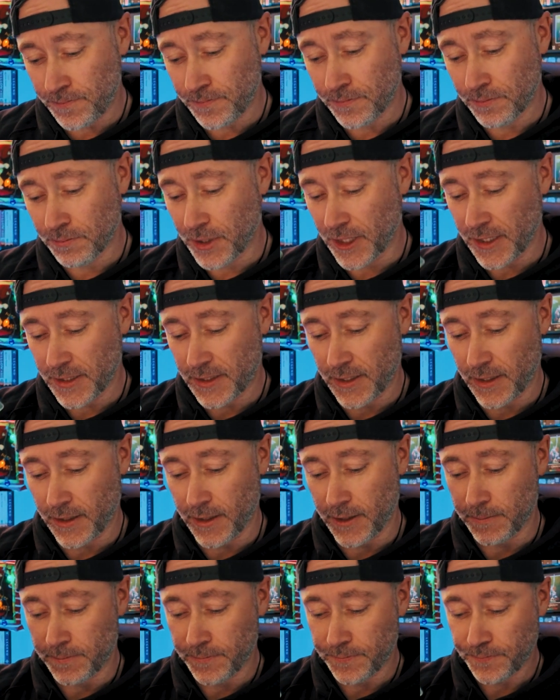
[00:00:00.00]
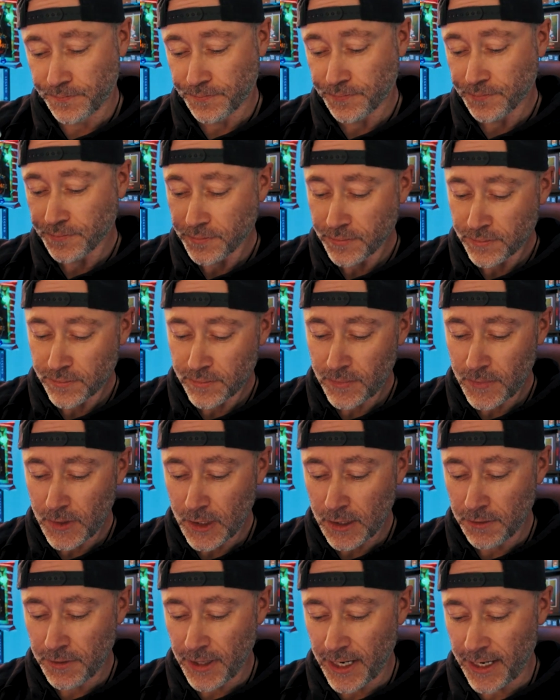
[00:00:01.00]
But
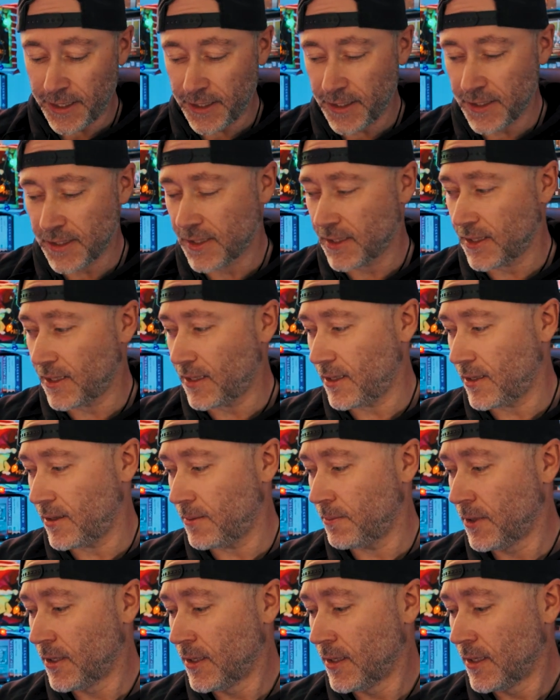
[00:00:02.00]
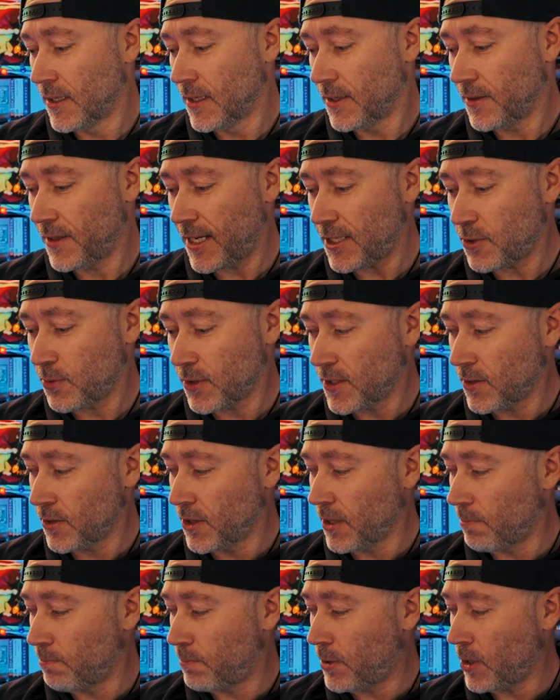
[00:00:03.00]
that's what's on
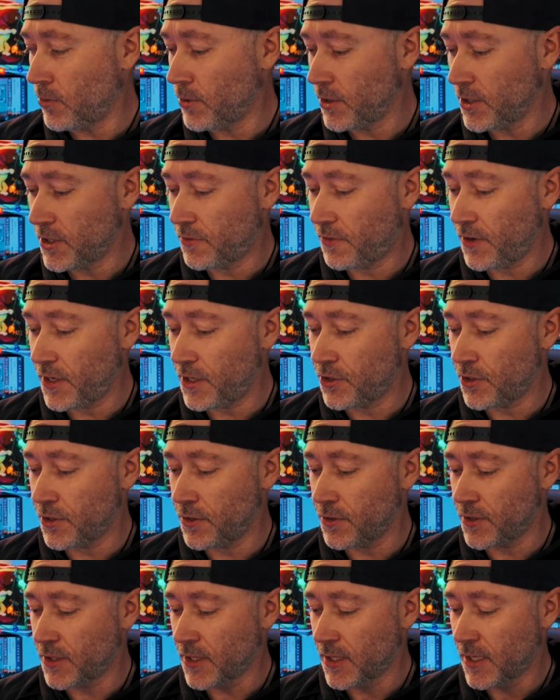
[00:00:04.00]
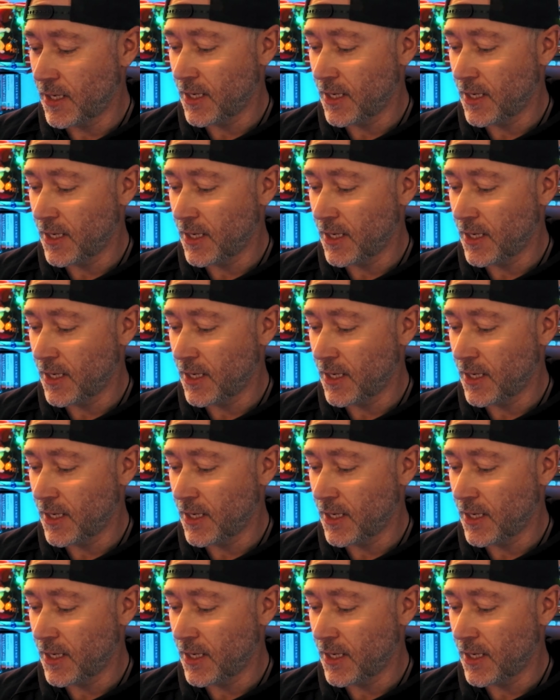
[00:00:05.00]
the bonus features.